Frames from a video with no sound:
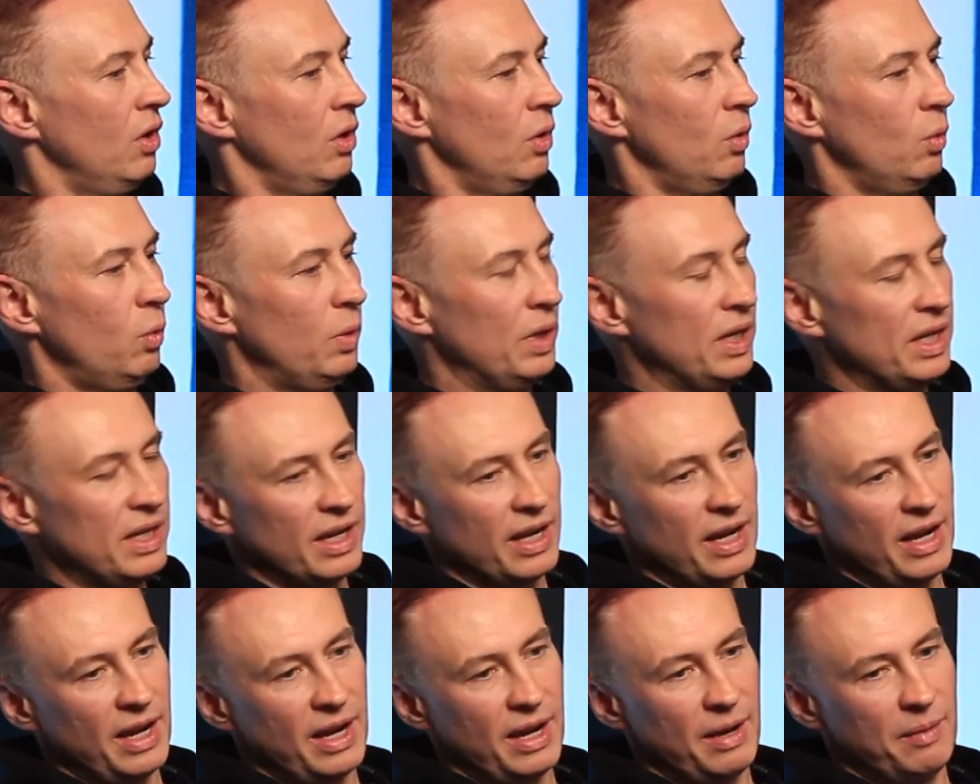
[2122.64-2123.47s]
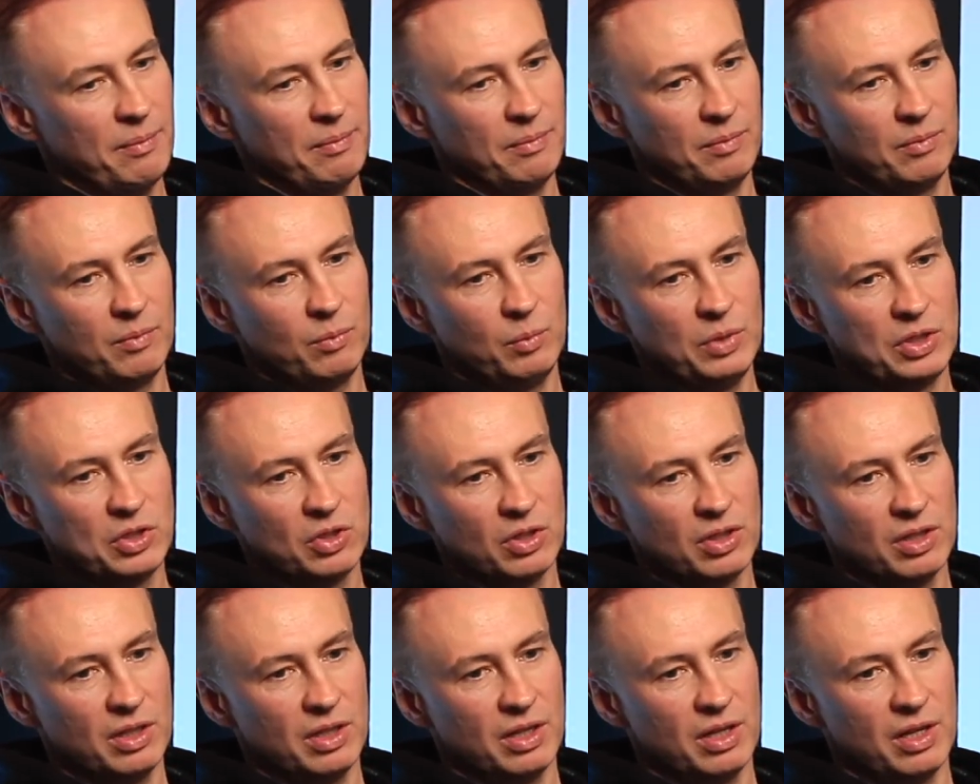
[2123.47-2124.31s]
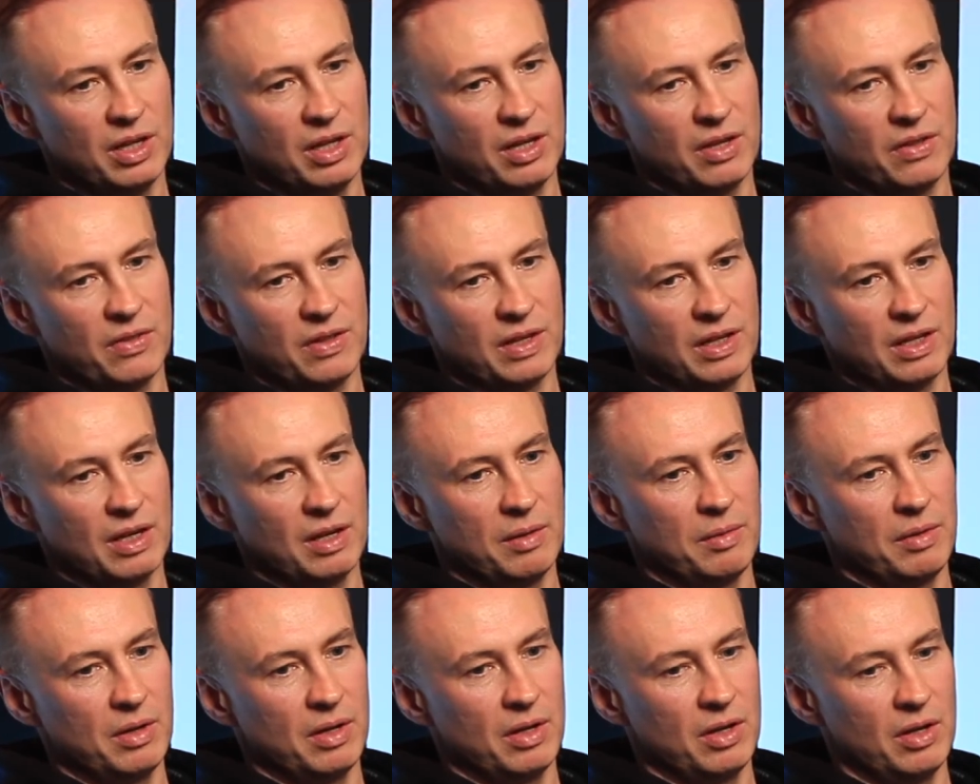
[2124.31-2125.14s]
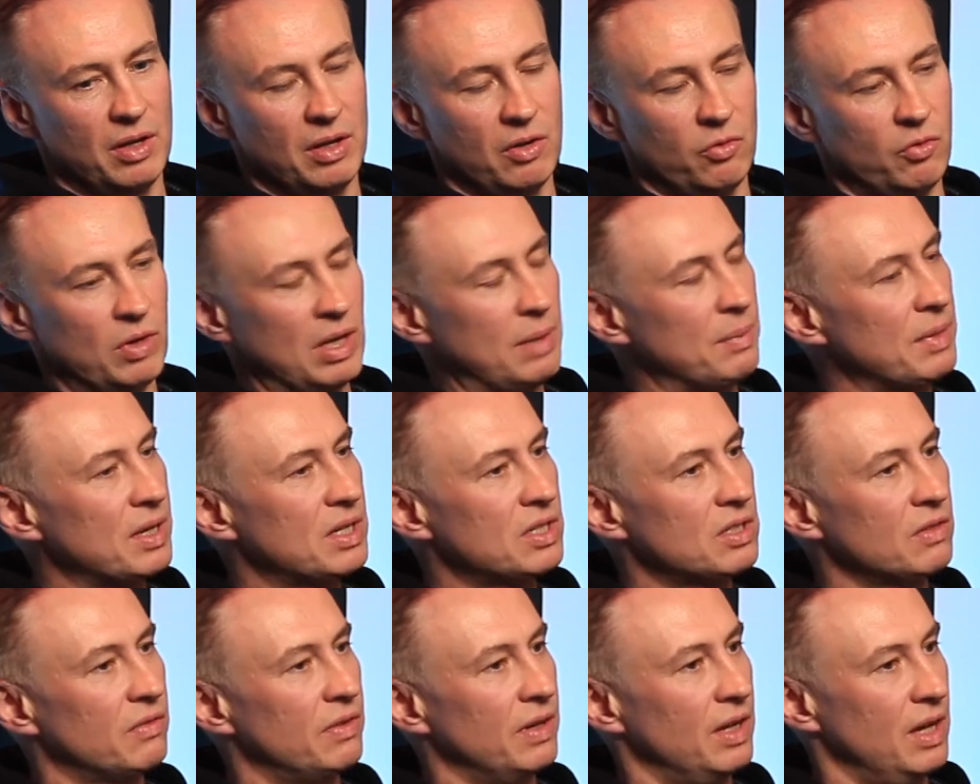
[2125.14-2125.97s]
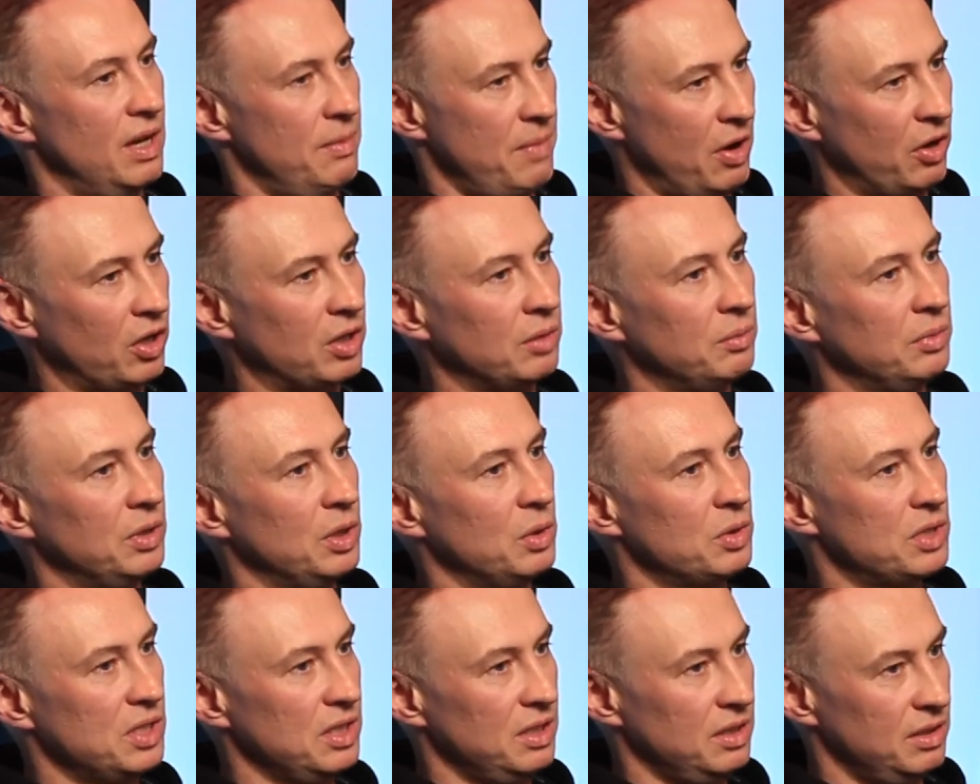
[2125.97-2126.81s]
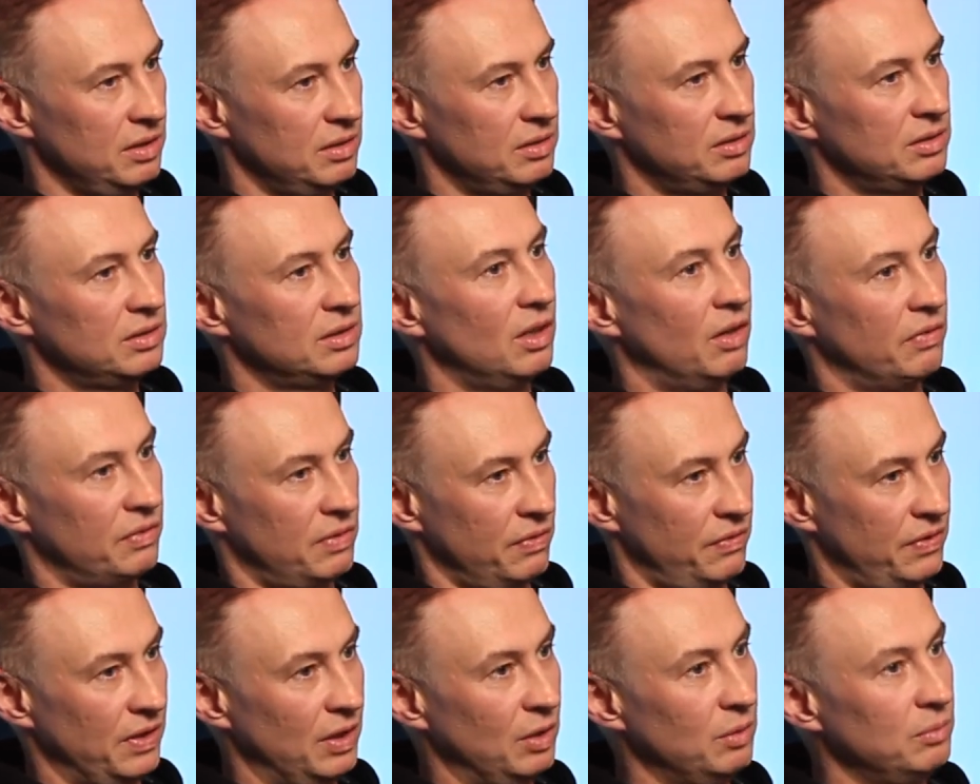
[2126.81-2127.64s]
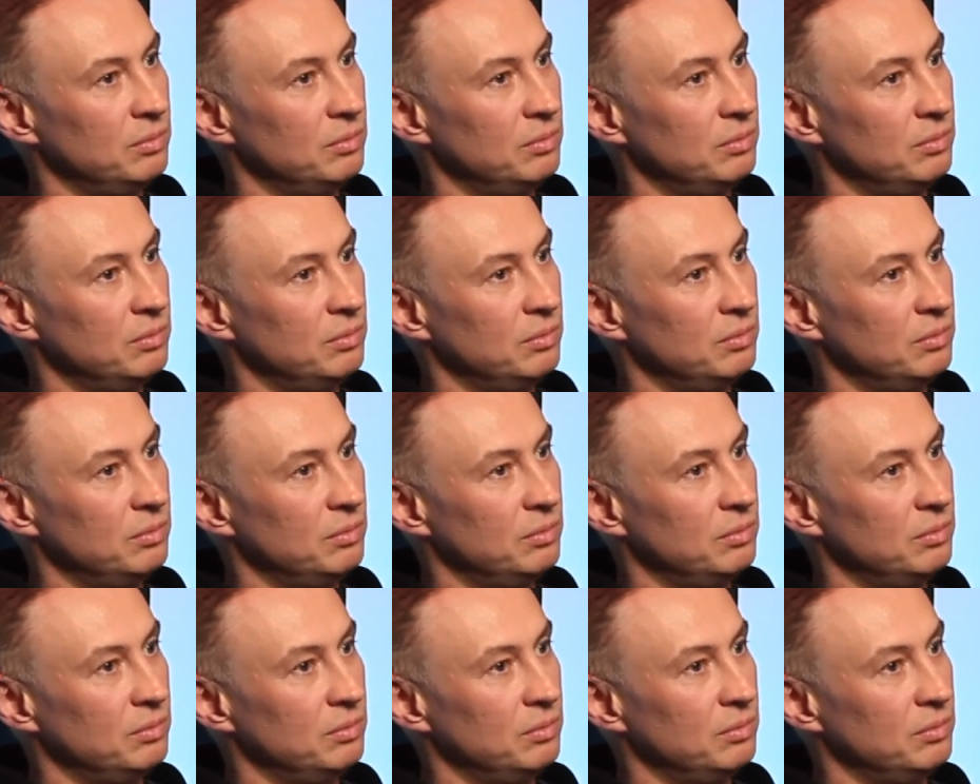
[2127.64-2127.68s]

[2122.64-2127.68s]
we done a remix of American Beauty off the film.